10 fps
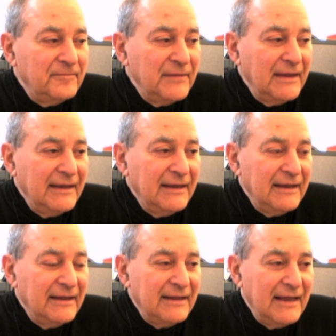And
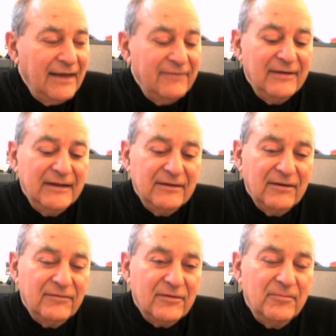the
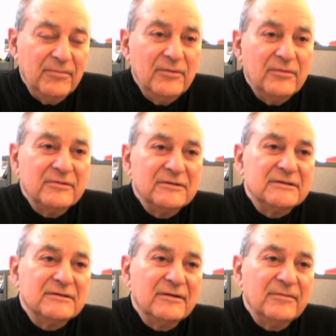advent of
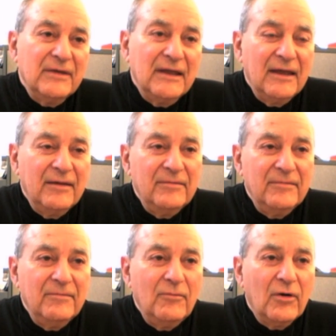computers, there
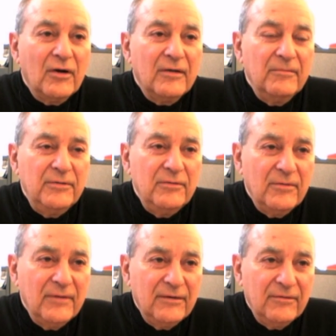became more
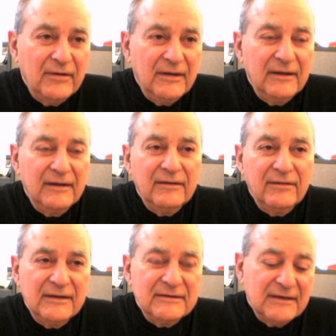computer rendering
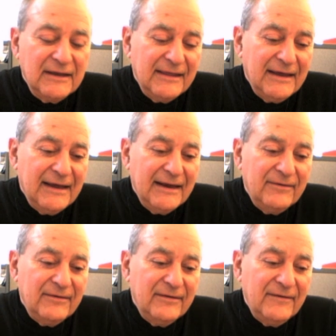and things like that.